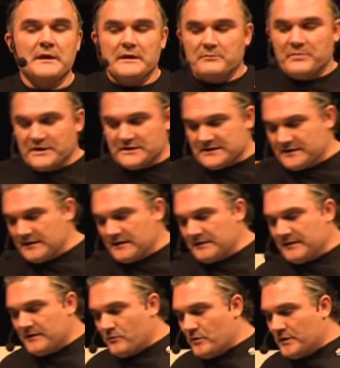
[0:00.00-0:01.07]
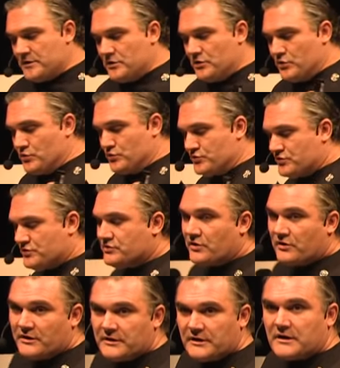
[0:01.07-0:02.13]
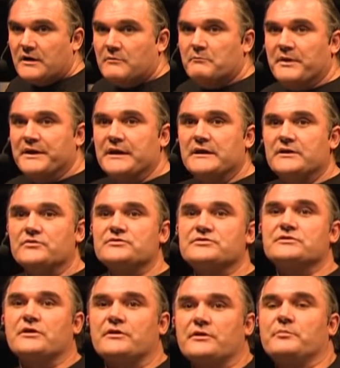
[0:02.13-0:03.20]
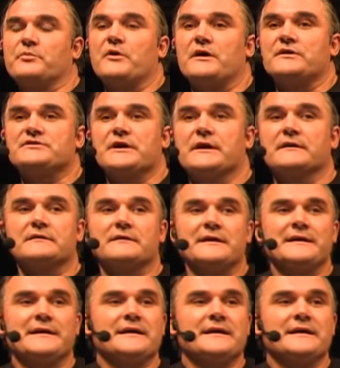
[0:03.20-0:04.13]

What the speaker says: Because I think that when you start a company, you start a project,